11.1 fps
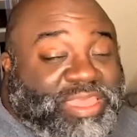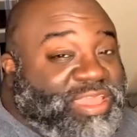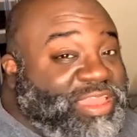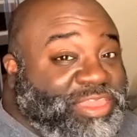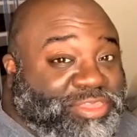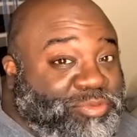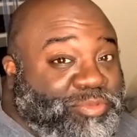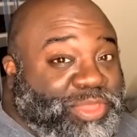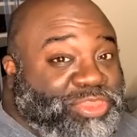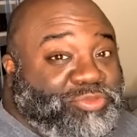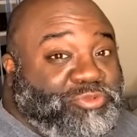This is an
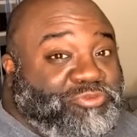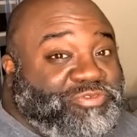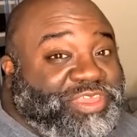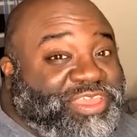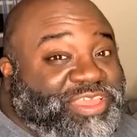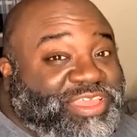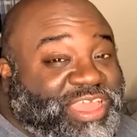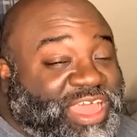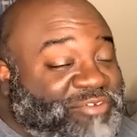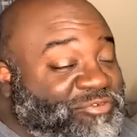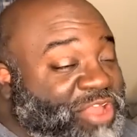amazing movie.
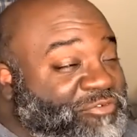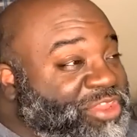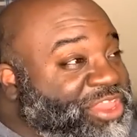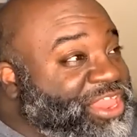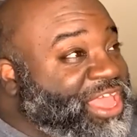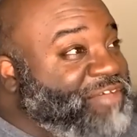I really did have